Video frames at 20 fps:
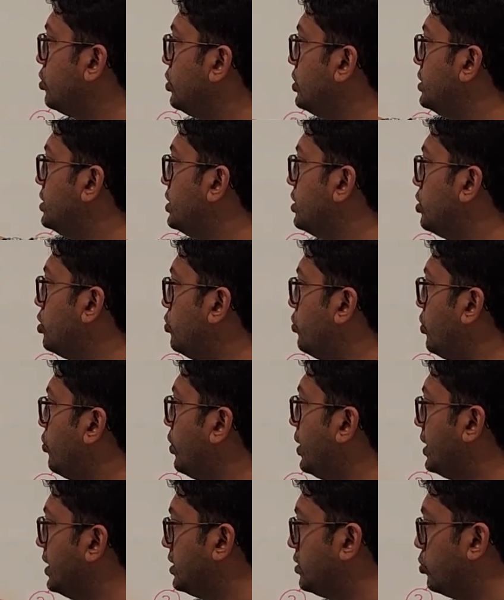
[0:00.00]
it's 0, for
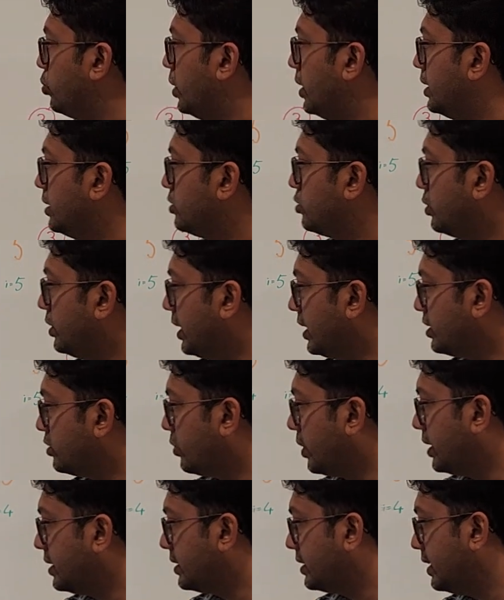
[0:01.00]
1 it's 1. So that's why
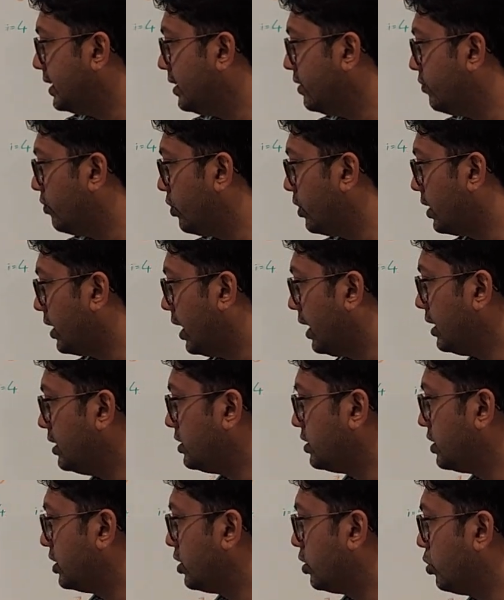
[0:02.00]
I said for
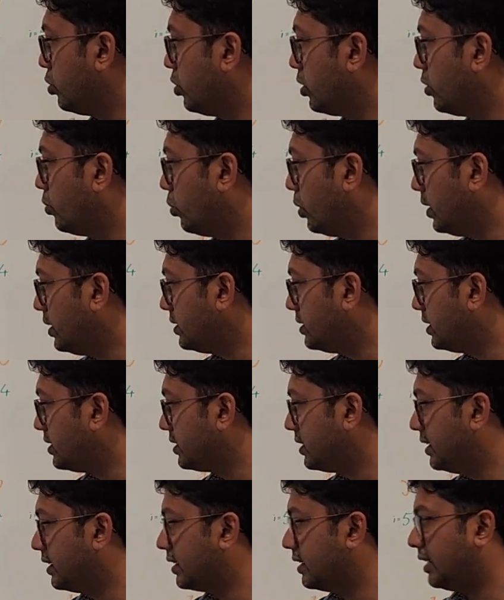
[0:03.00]
0 and 1, just
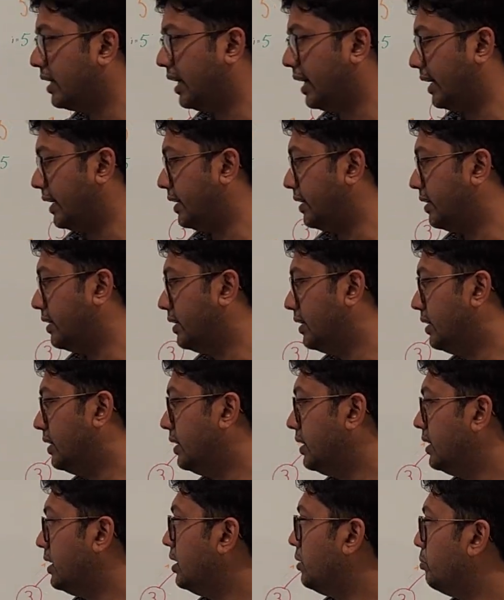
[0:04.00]
return I,
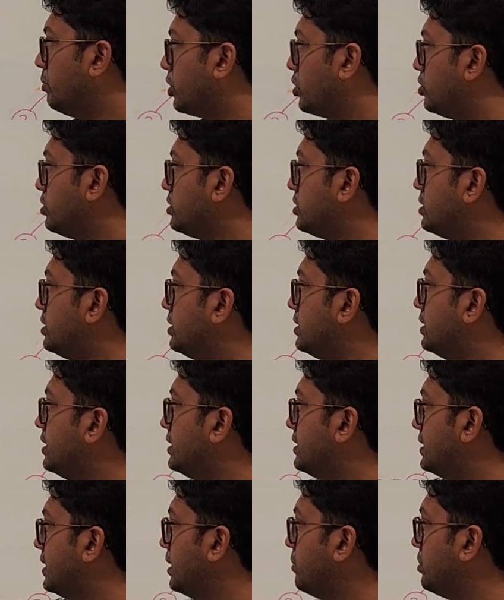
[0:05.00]
because it's
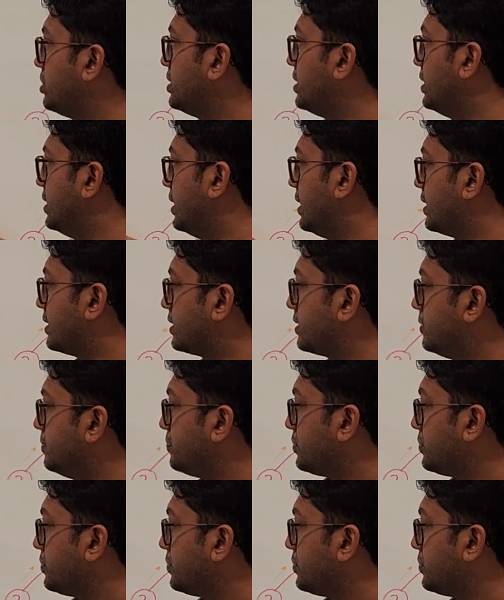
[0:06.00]
same as the index.